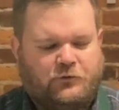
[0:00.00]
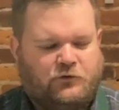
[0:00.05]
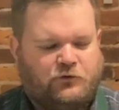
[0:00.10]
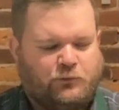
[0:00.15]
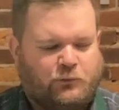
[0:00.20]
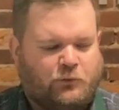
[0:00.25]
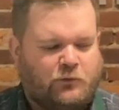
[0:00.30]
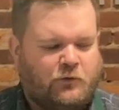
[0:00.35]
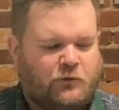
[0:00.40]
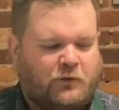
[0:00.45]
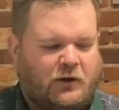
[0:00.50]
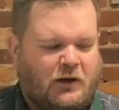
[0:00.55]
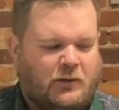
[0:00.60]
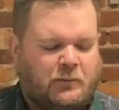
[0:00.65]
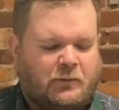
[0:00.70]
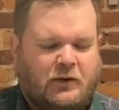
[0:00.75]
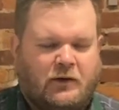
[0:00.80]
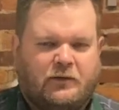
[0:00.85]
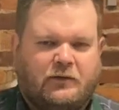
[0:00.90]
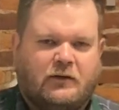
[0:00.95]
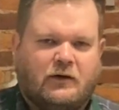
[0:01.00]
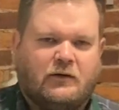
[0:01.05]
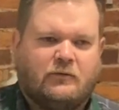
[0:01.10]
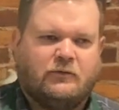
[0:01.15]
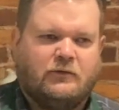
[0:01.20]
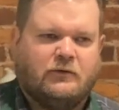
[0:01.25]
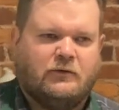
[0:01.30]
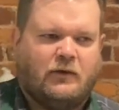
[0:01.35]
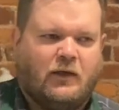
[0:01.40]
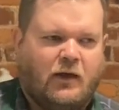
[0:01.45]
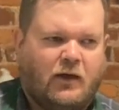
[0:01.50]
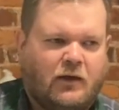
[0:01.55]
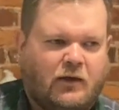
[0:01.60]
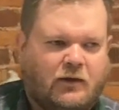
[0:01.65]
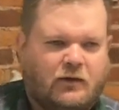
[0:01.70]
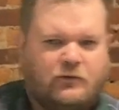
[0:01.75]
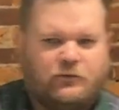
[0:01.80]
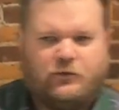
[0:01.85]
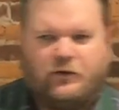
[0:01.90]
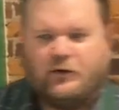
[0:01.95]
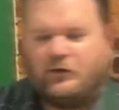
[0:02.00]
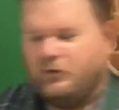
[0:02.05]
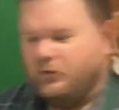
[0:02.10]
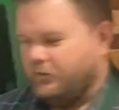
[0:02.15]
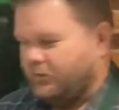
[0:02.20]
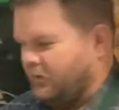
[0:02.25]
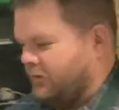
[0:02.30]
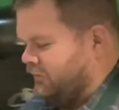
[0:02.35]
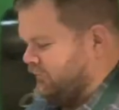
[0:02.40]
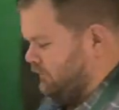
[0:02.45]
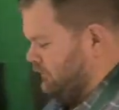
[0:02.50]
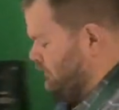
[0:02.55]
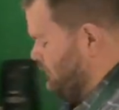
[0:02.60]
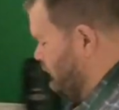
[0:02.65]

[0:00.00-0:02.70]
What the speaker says: so we're going to grab them out of the oven and take a look at everything.